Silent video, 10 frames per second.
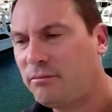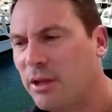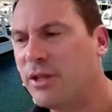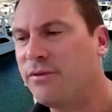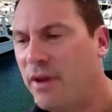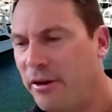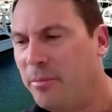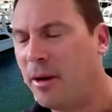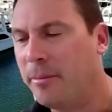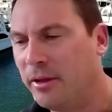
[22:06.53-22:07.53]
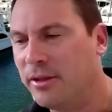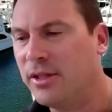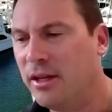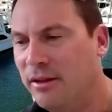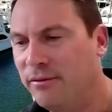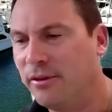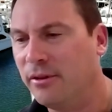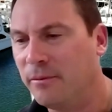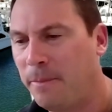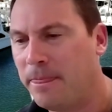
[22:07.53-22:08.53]
which is very popular in Sydney for,
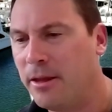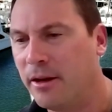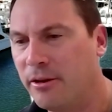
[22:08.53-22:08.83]
you know,